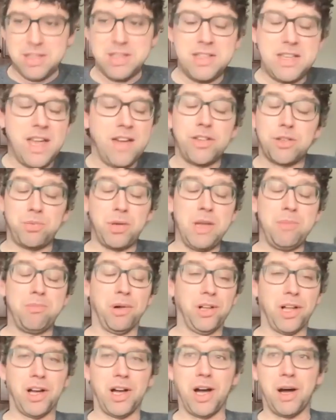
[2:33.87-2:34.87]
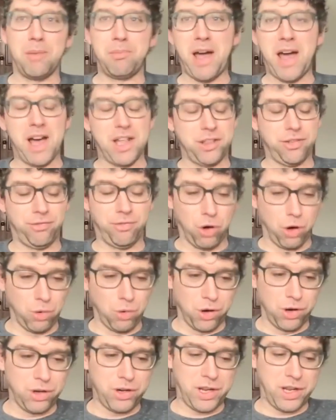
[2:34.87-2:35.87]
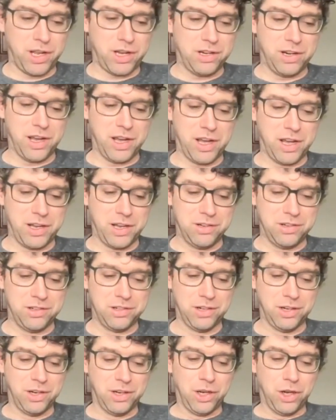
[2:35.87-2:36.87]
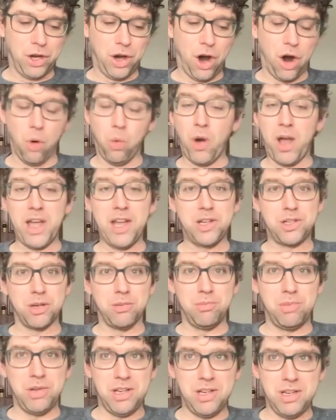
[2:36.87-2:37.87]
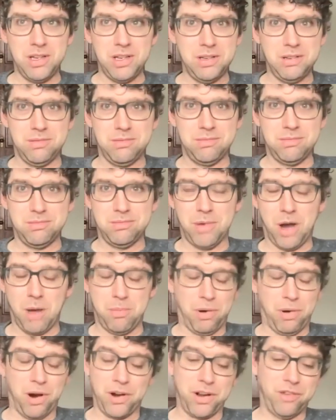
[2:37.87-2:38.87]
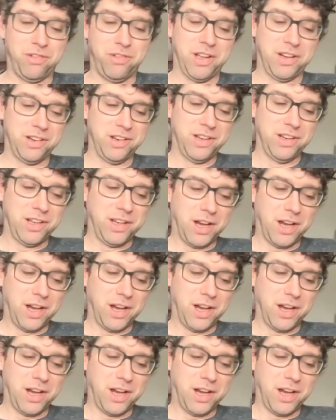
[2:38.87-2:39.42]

gives people a path forward and a way to be a part of it.